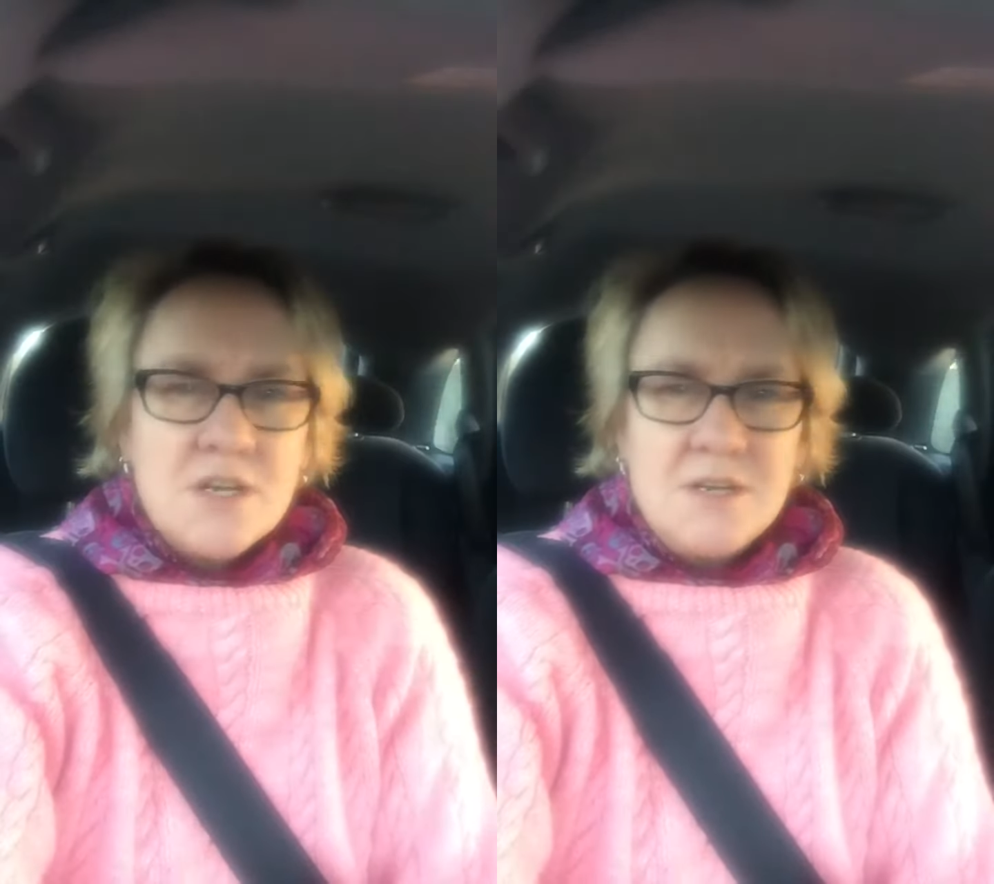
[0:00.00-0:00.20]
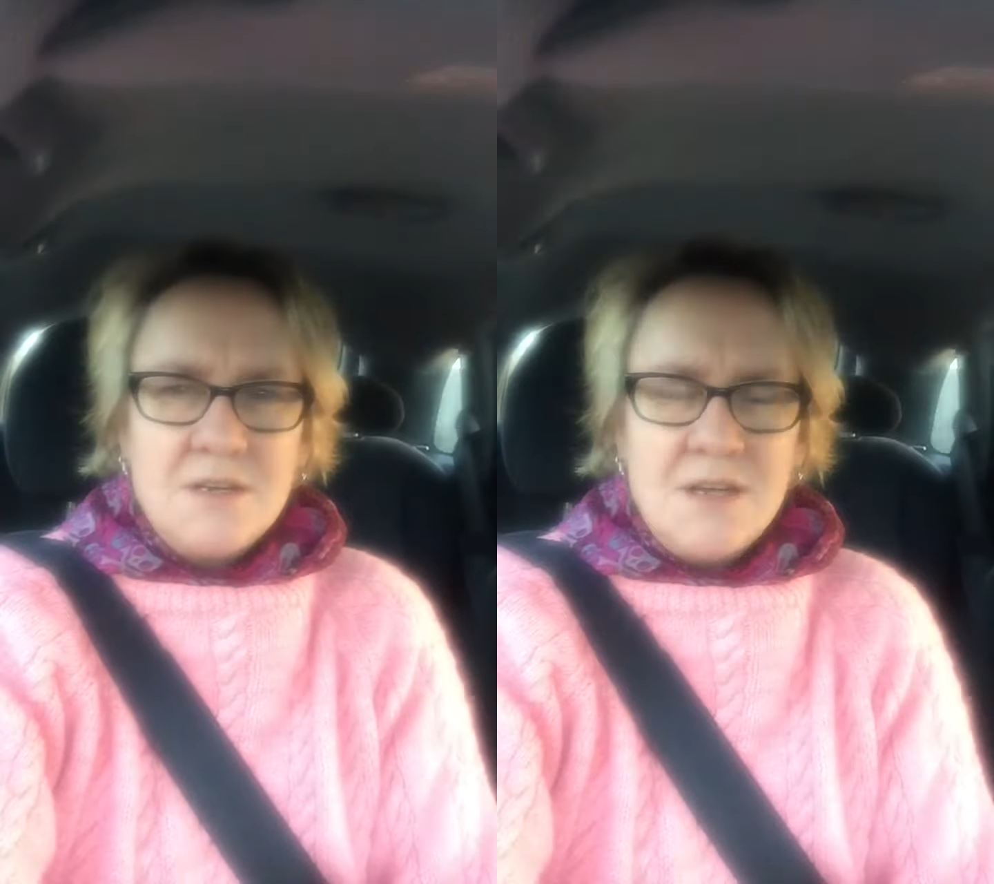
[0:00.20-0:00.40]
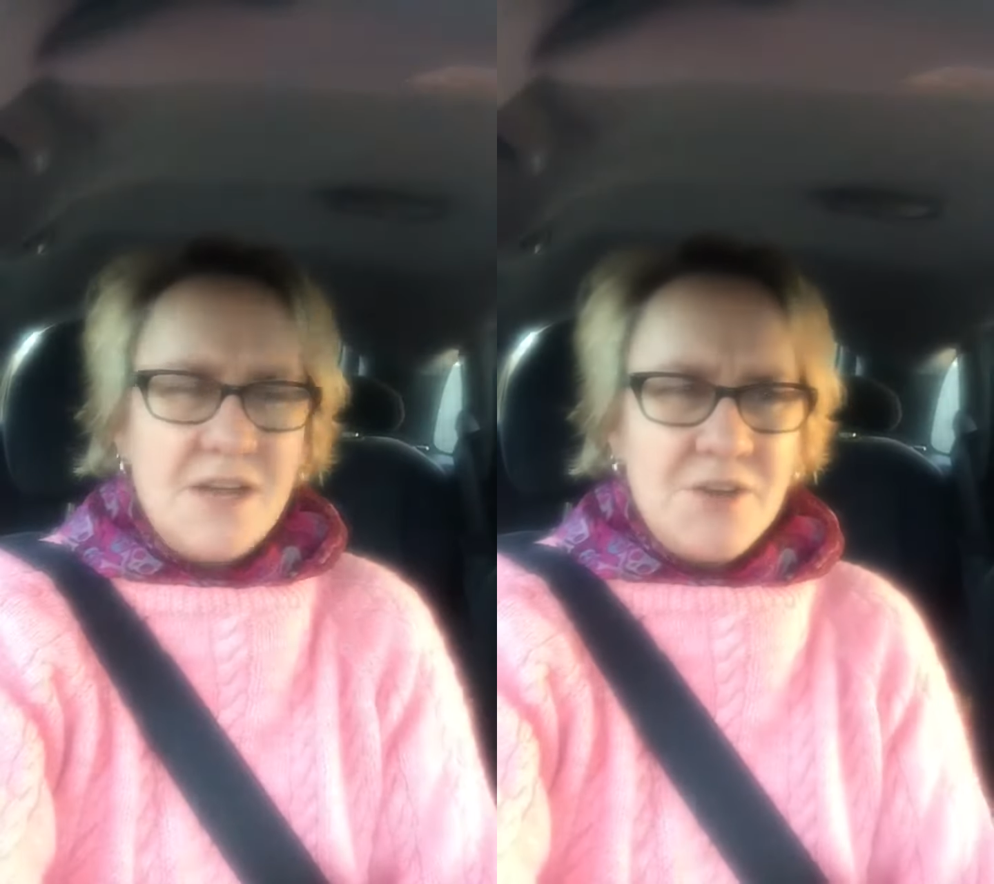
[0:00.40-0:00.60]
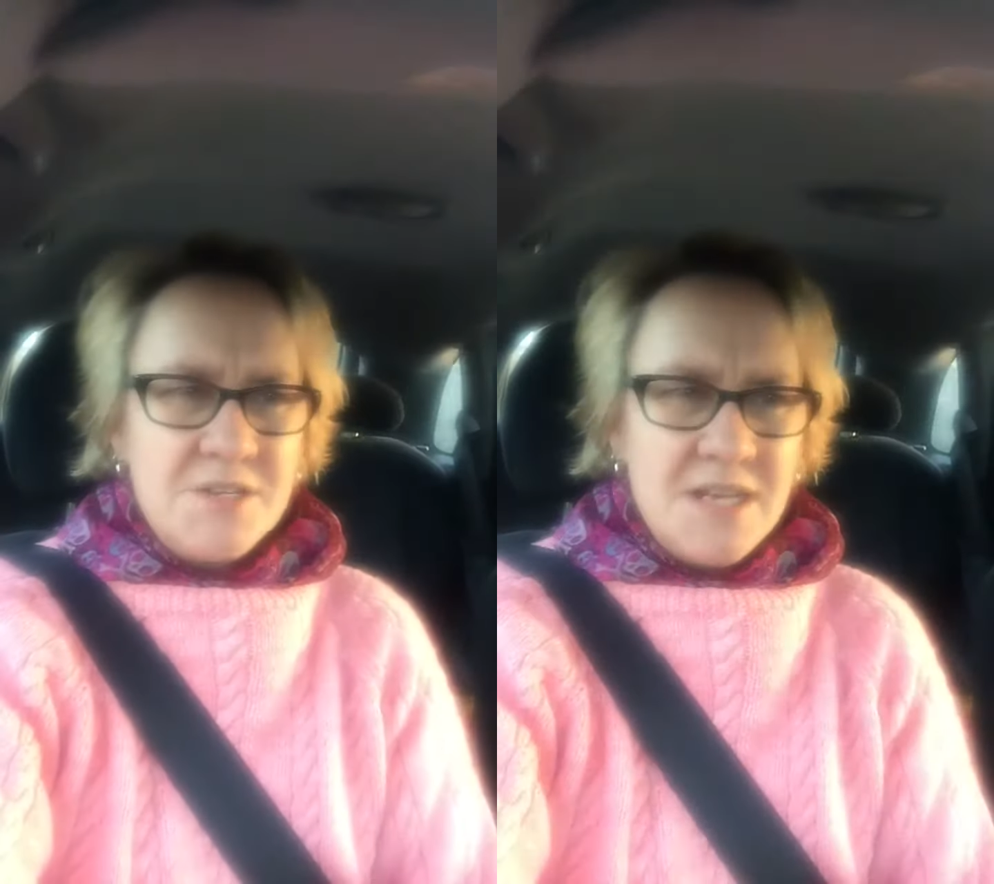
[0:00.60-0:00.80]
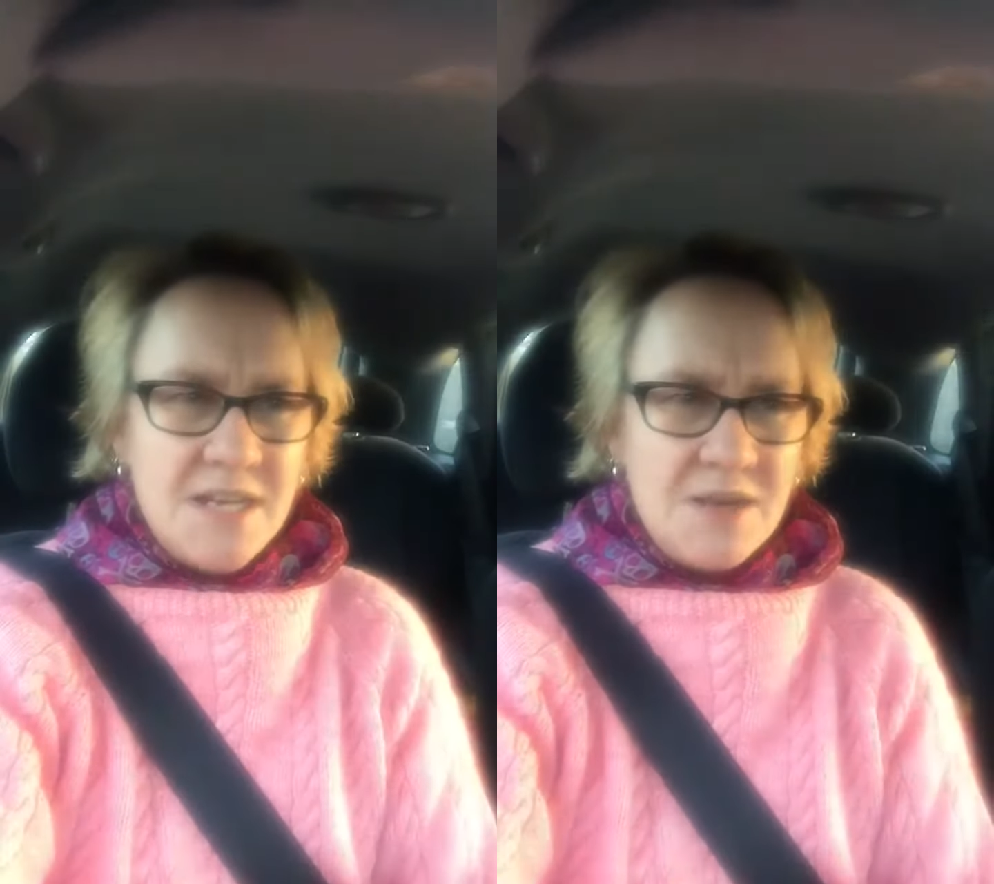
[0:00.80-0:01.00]
I
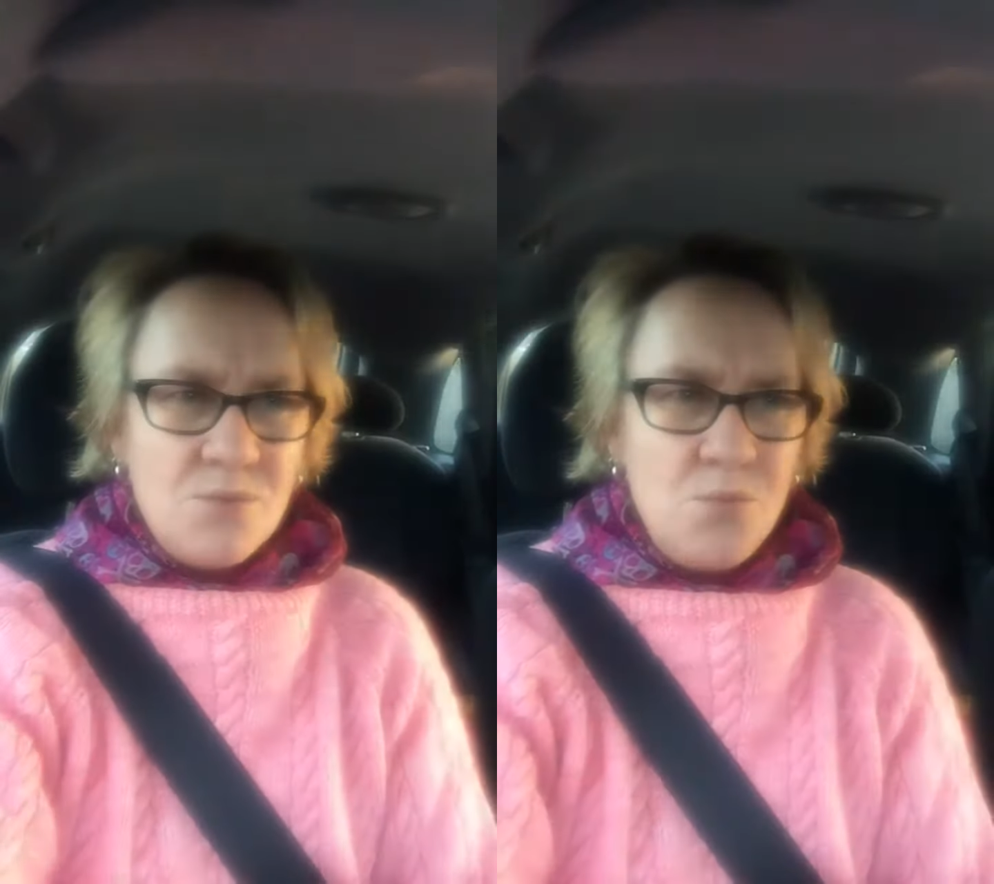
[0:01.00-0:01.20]
don't get it.